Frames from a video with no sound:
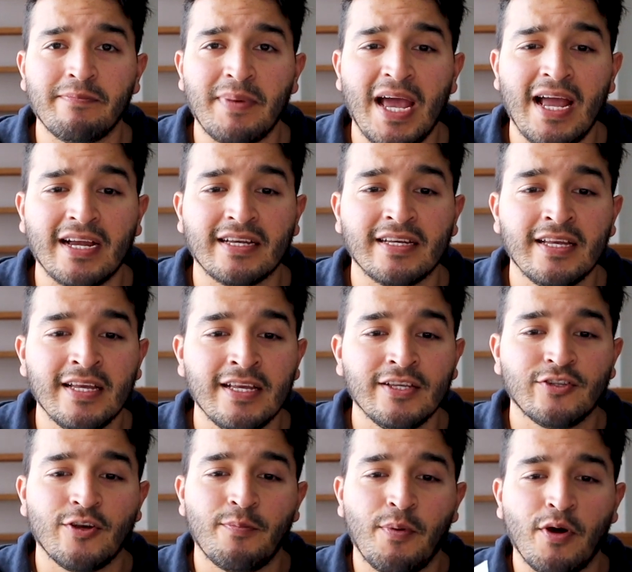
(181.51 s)
the back.
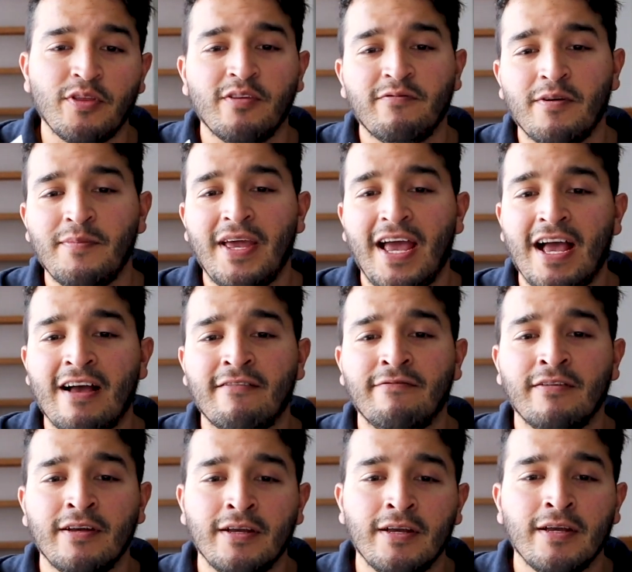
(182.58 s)
So both of them
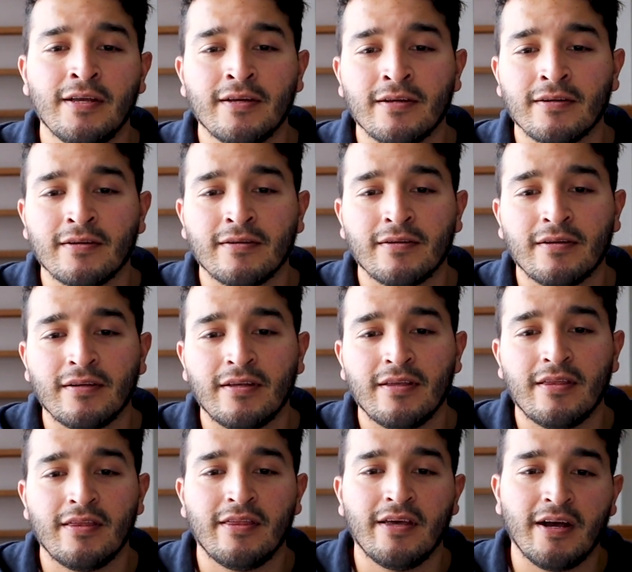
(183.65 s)
have
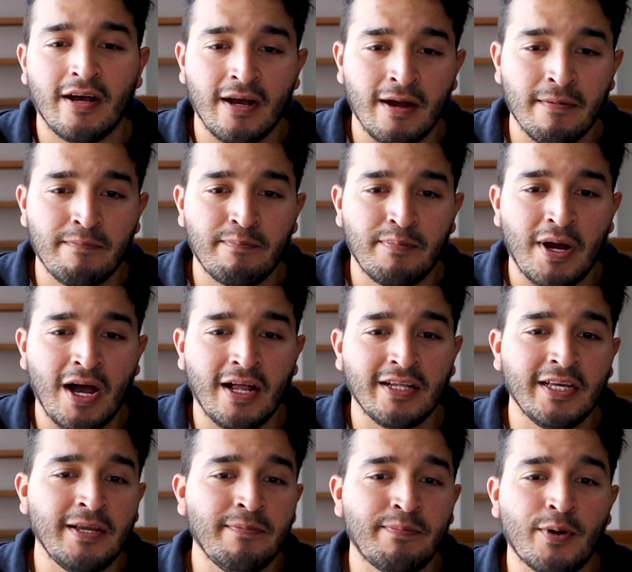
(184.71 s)
the
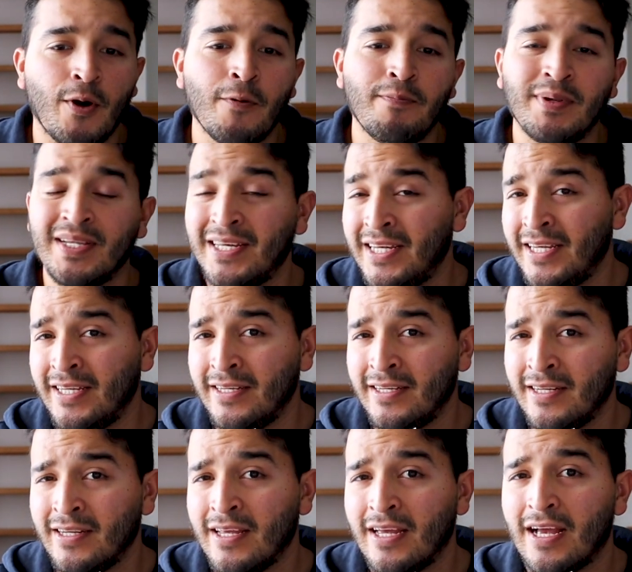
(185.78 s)

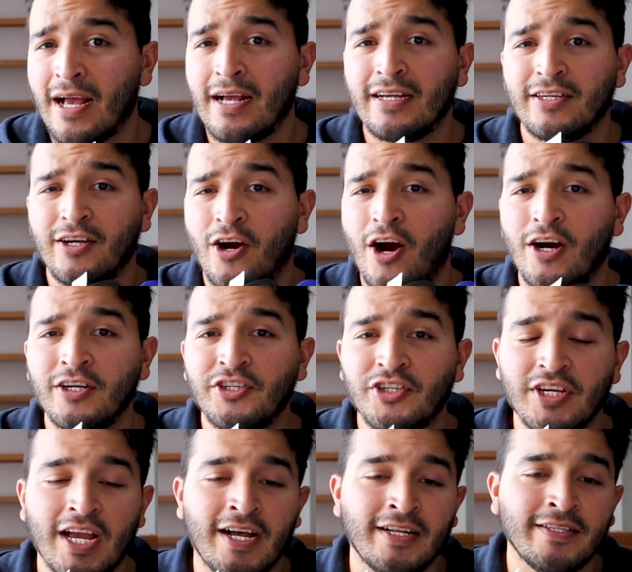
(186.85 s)
polypropylene hard
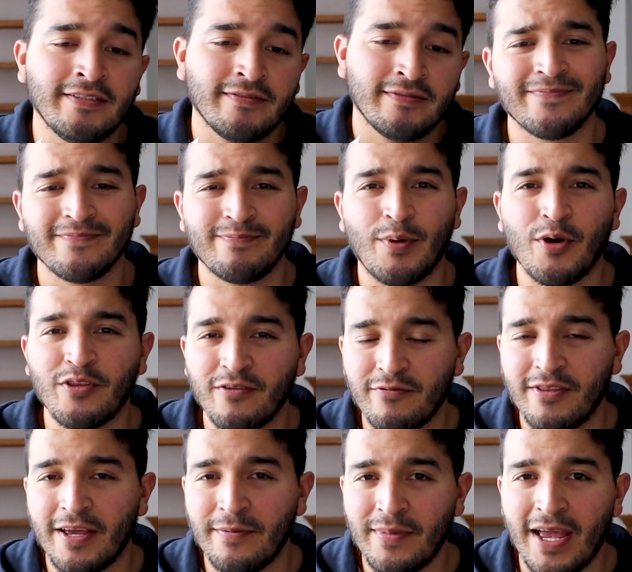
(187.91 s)
shell. Both
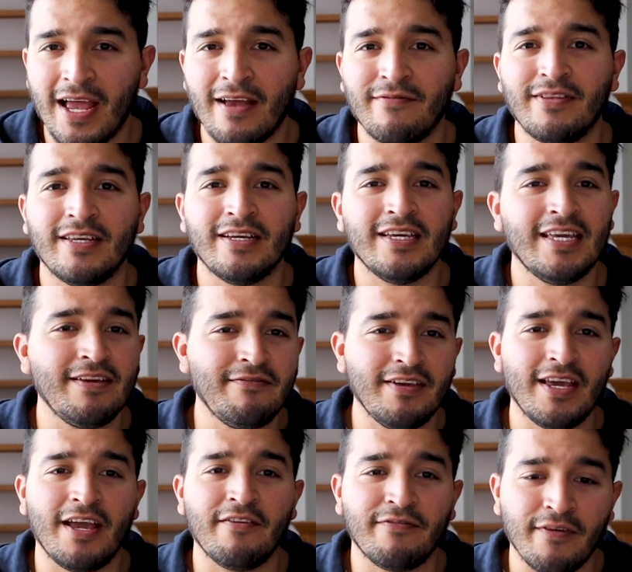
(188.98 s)
of them have the
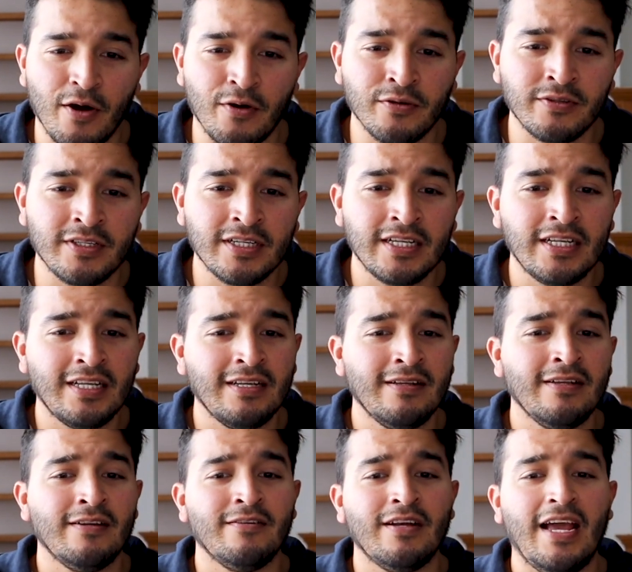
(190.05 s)
EVA foam,
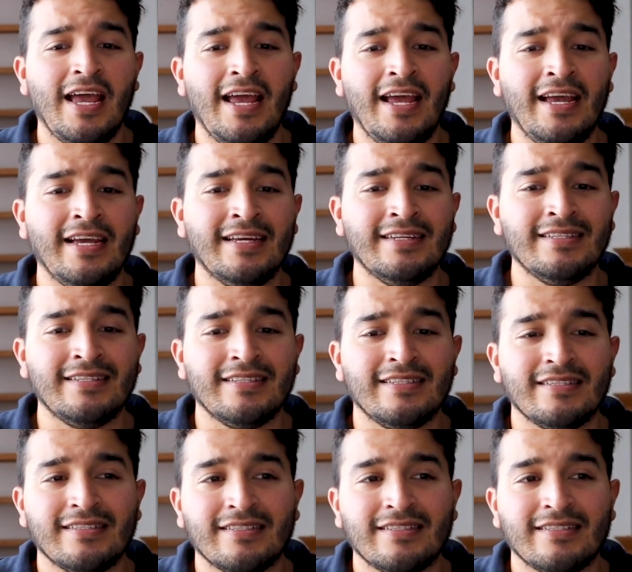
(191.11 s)
and